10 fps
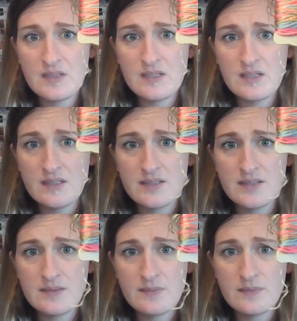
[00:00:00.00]

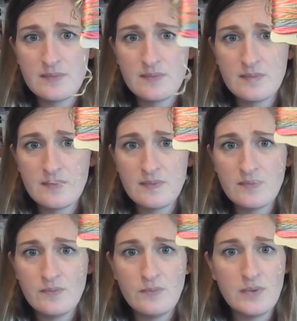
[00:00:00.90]
It's
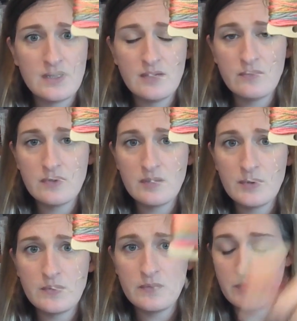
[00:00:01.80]
really, really
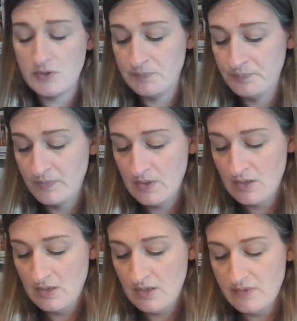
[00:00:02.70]
beautiful.
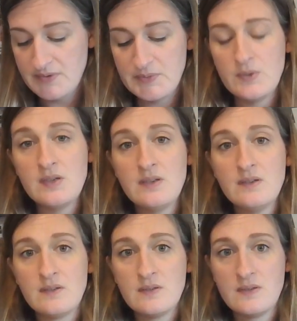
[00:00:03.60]
This one
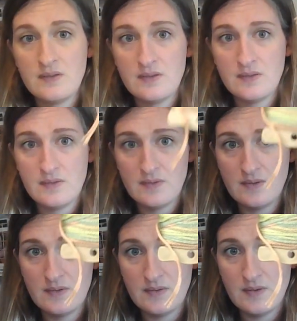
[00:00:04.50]

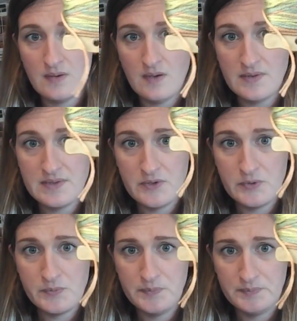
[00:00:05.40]

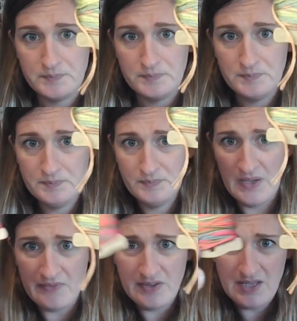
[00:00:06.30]
also, I
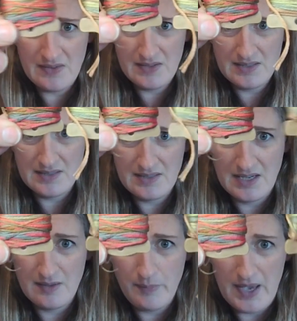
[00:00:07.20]
feel like this is like
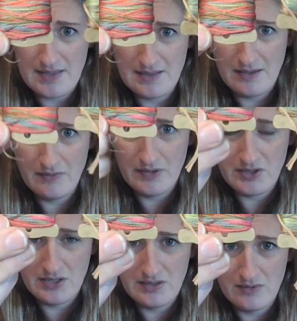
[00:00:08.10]
the pastel
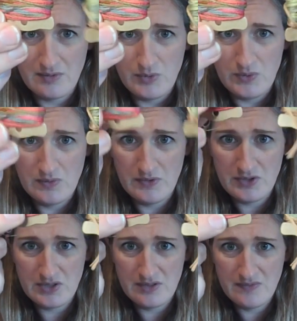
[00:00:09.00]
version or the muted
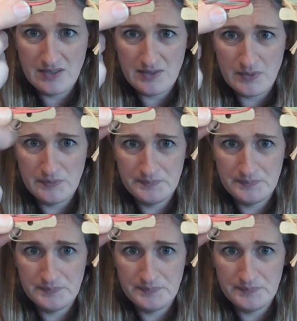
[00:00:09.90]
version of this one.